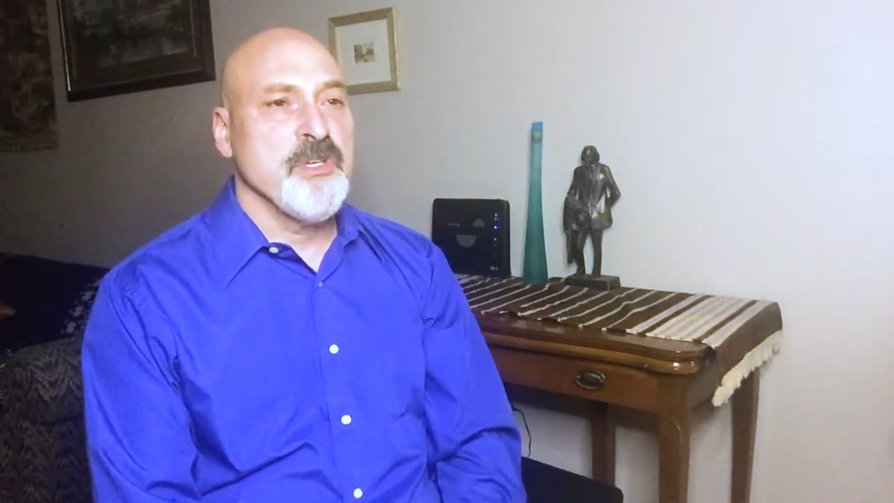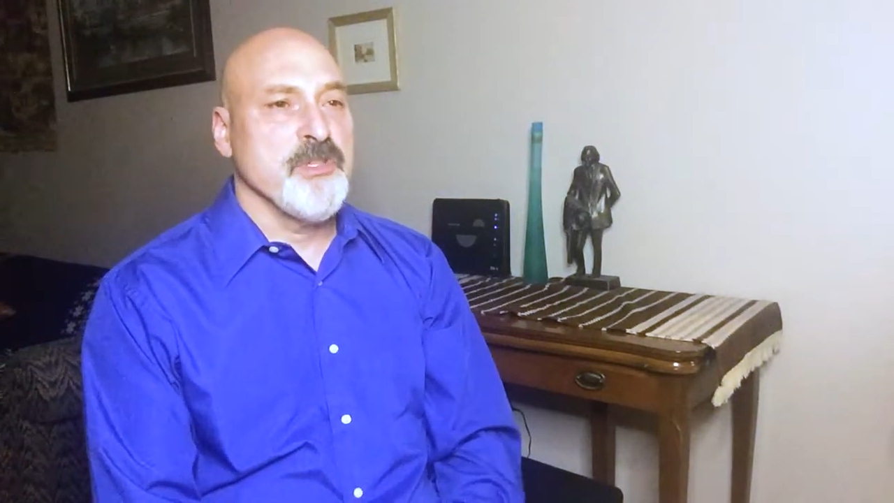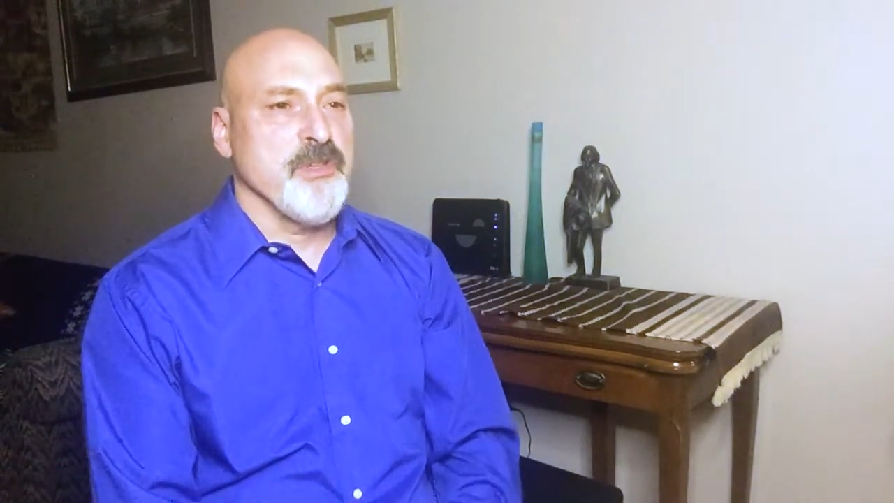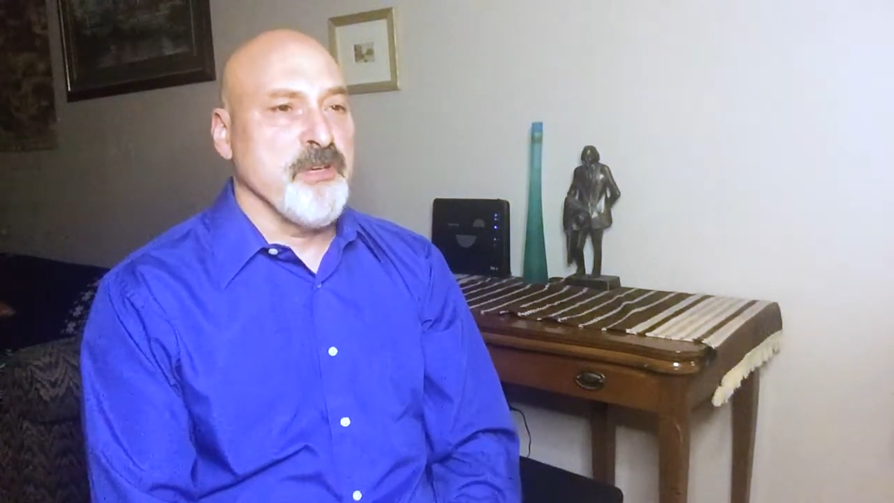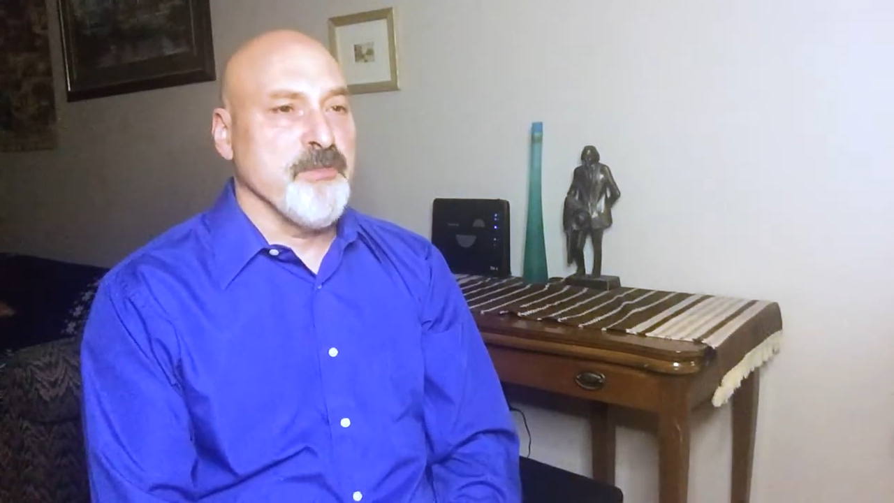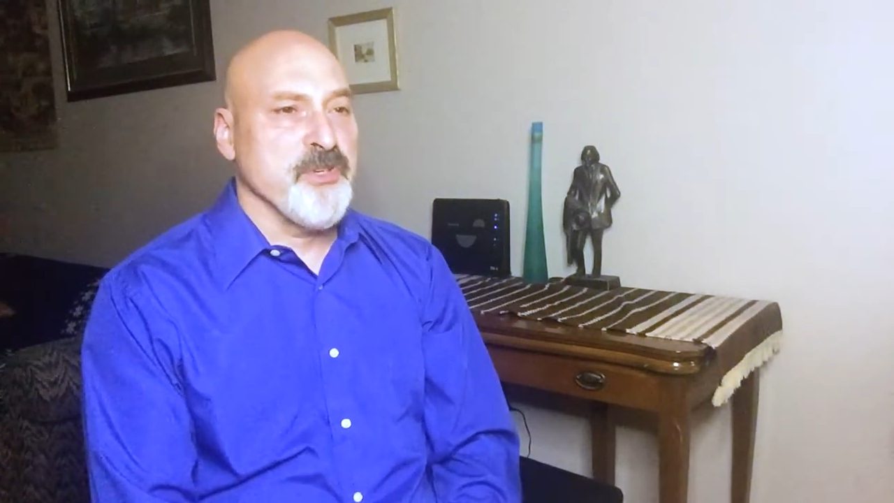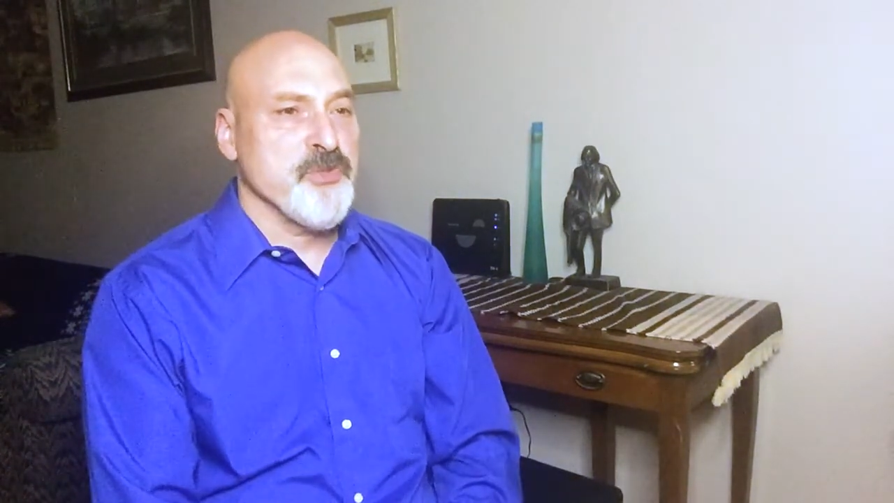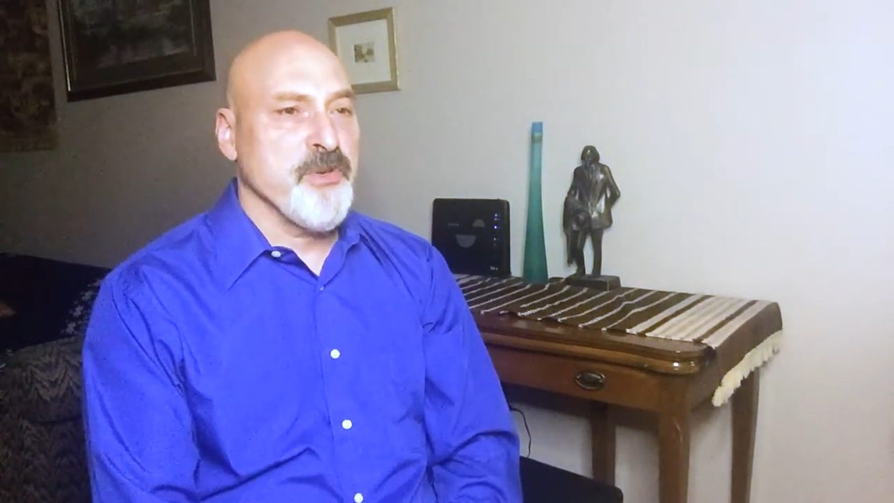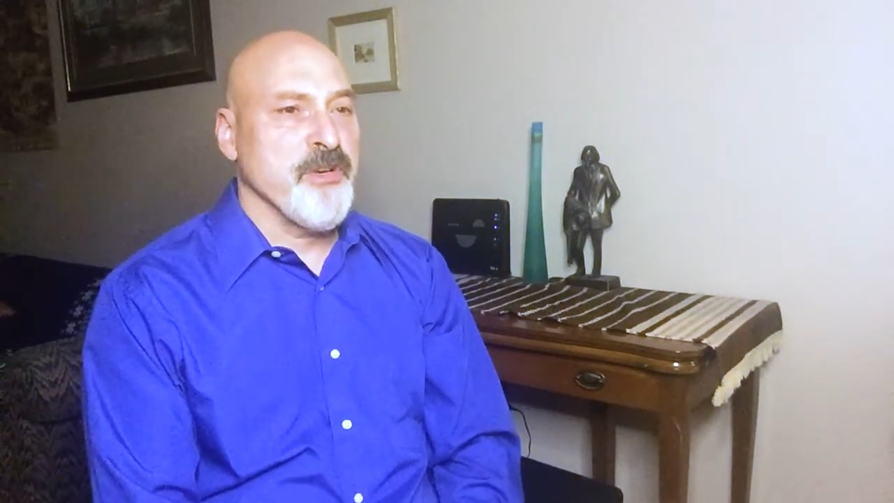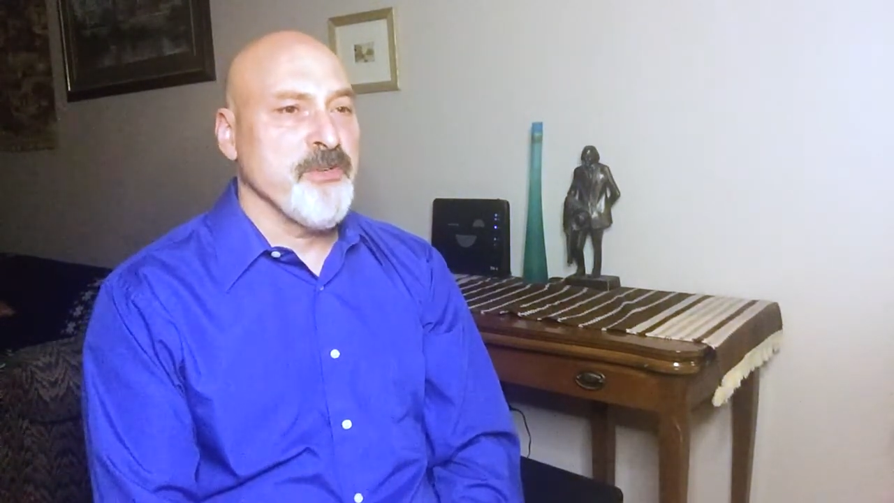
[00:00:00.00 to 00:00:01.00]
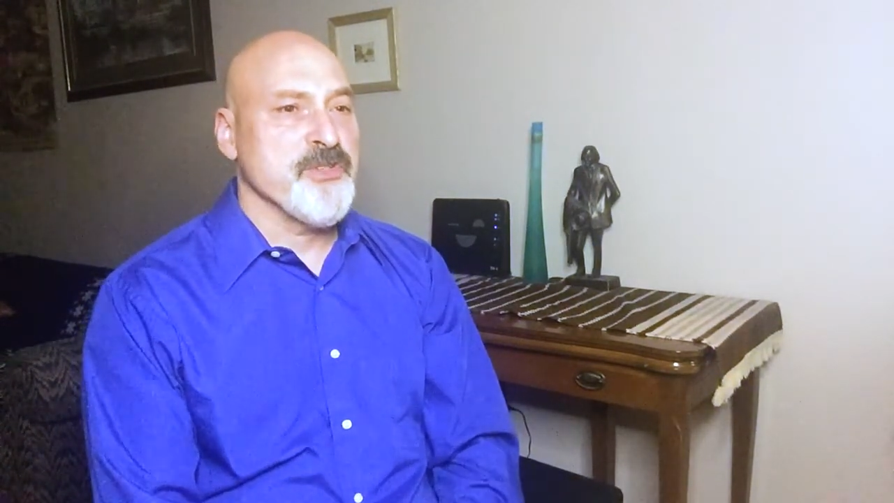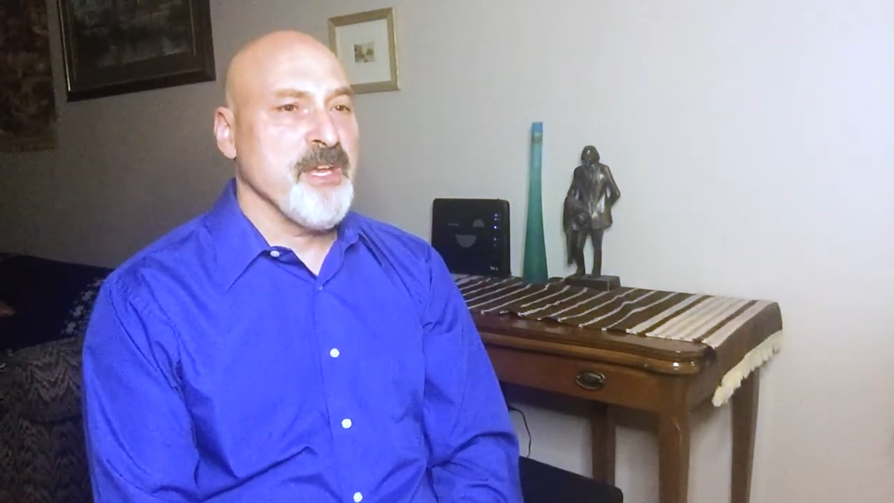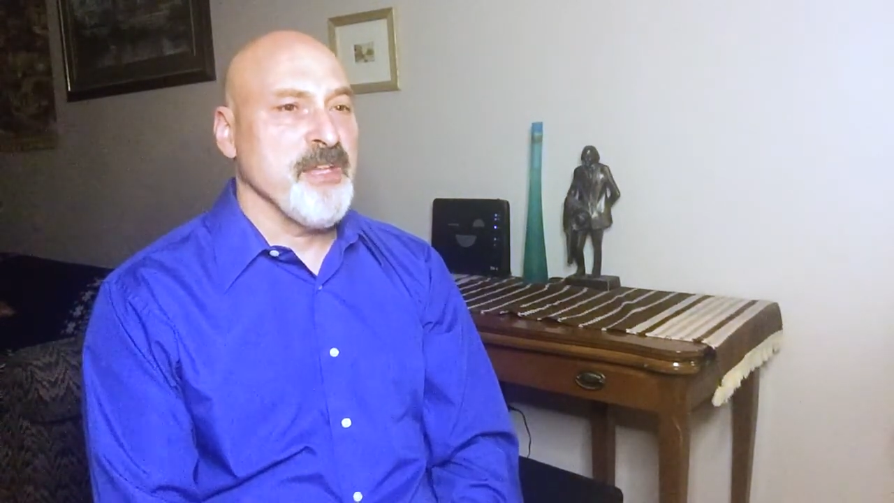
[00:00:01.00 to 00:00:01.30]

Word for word: to the administrators,